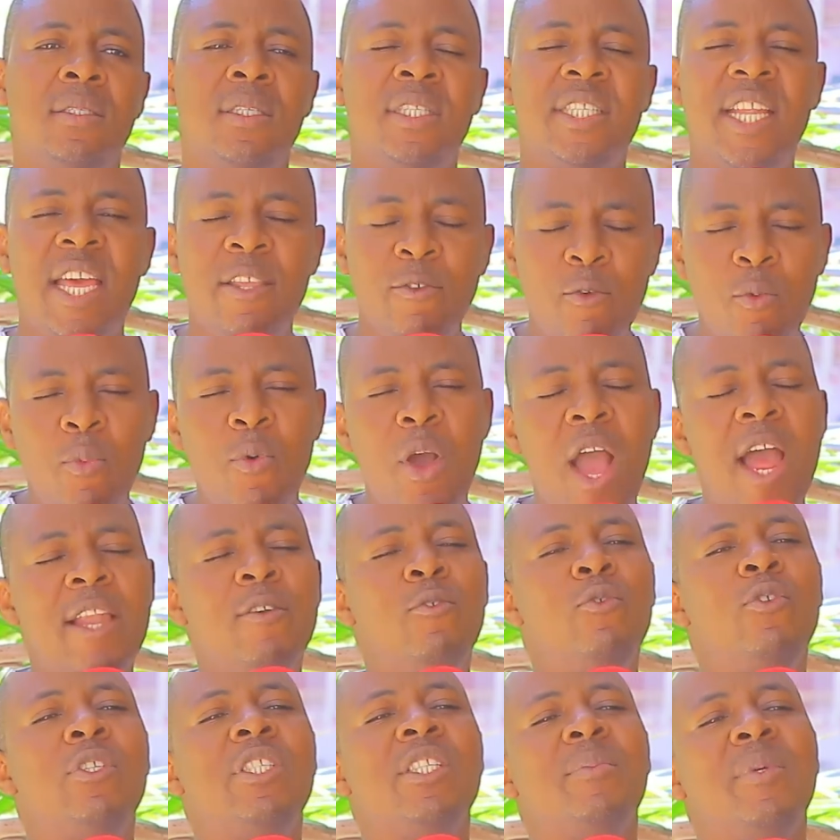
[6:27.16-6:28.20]
Nzanye
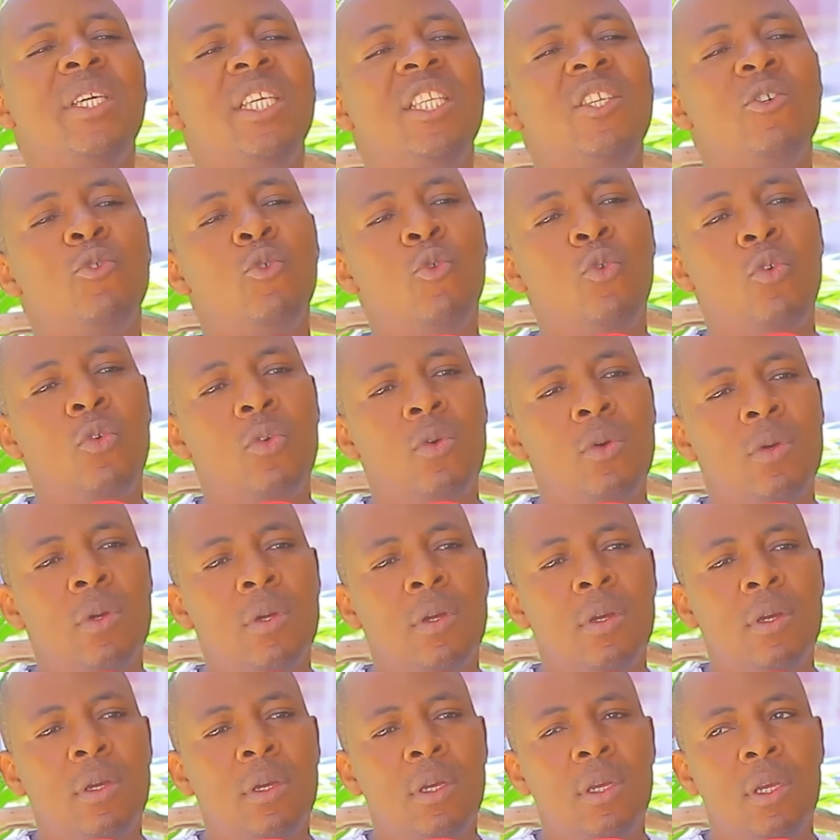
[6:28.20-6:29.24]
ubuhanuzi bw'igihugu.
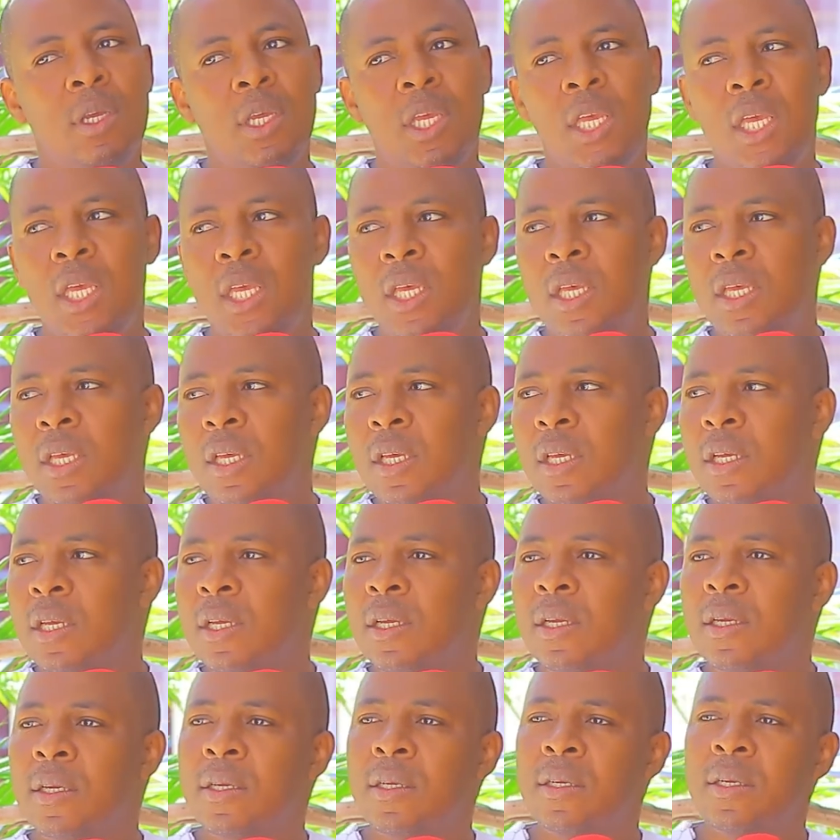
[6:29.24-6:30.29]

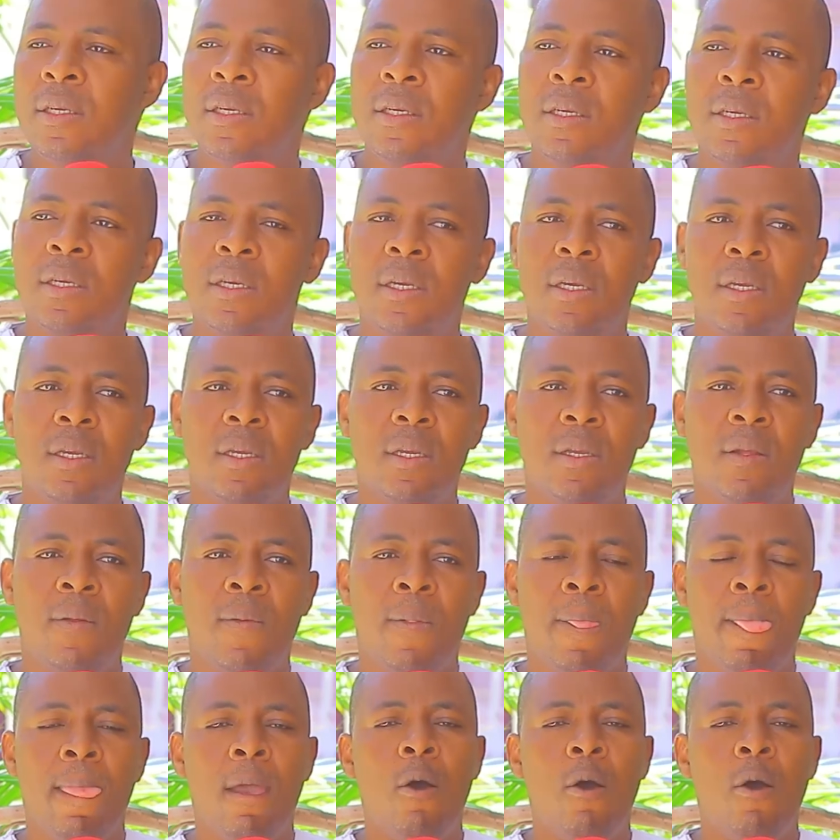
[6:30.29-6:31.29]
Apostle duhanurire.